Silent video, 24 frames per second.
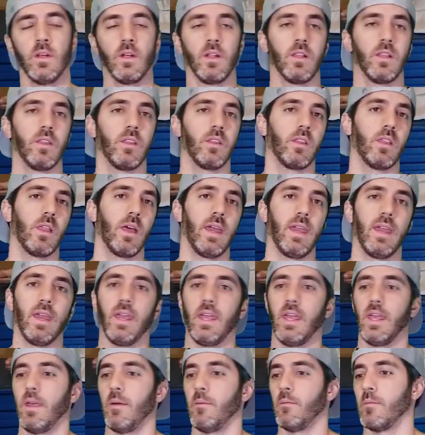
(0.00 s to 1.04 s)

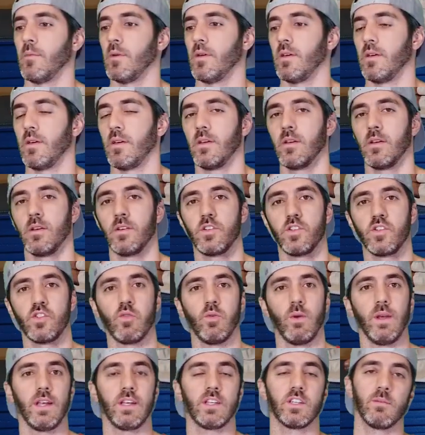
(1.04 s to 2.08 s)
lame
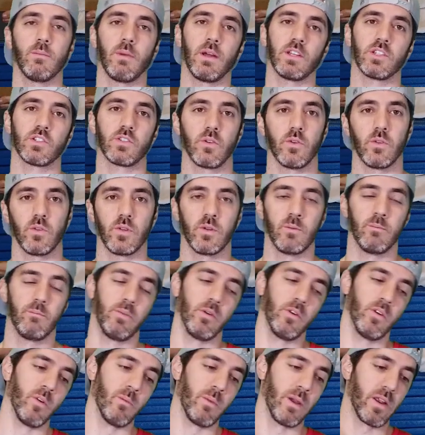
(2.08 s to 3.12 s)
tweak to my shoulder,
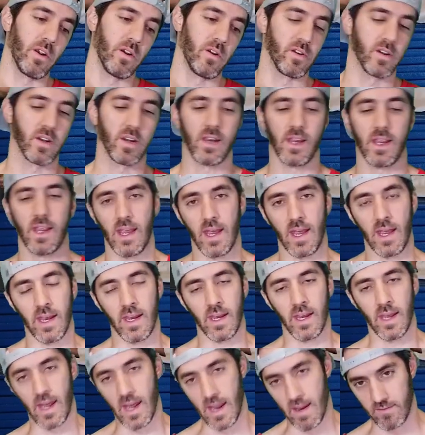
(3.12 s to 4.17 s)
boom, I hurt it
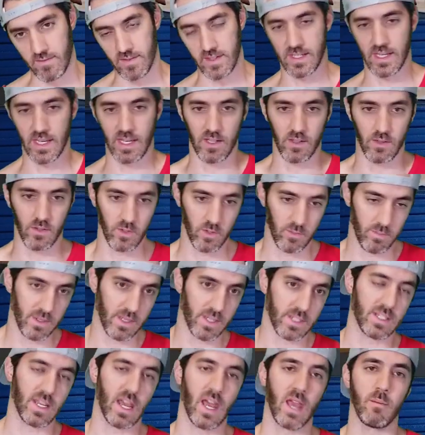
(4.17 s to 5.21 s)
again. I have to take a little bit
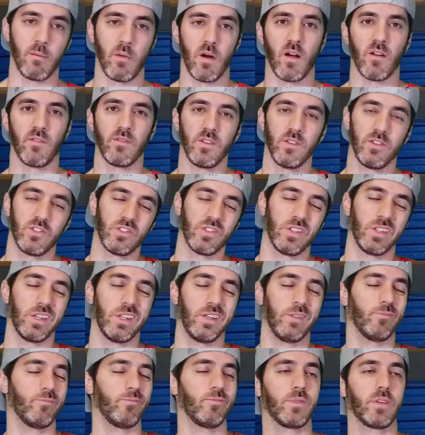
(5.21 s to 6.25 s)
of time off,
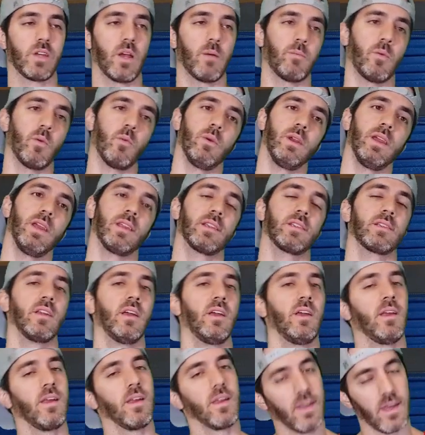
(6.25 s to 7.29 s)
usually a couple weeks,
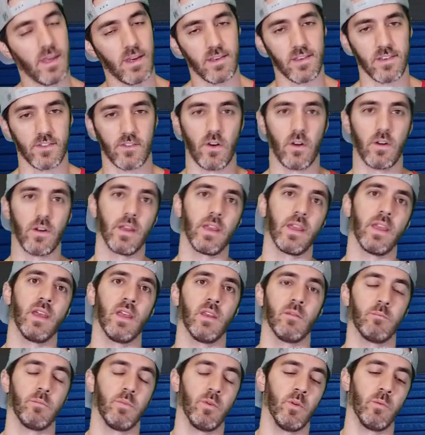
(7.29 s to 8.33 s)
get it strong
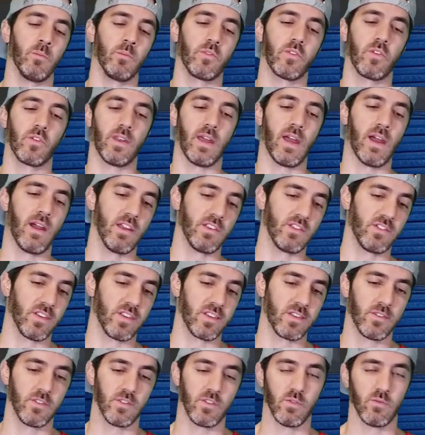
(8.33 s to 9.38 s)
again, boom. So now I
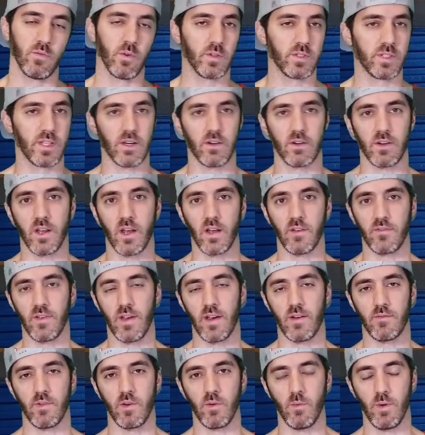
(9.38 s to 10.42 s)
just do rotator cuff
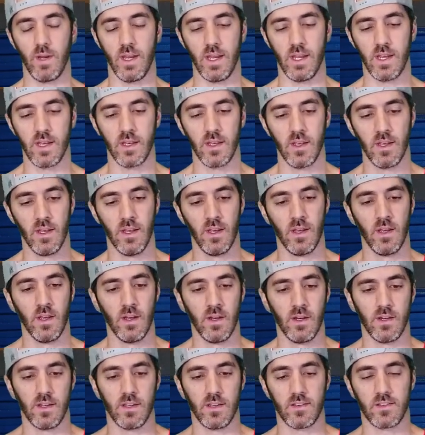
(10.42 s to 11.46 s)
every week.
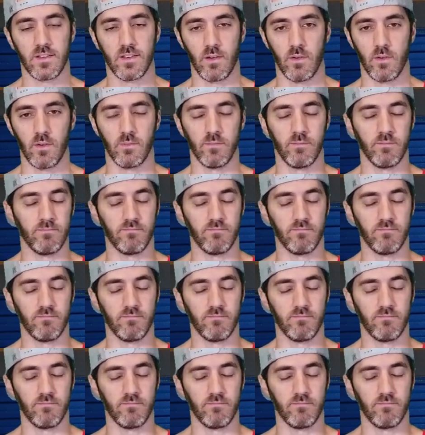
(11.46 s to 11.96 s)
So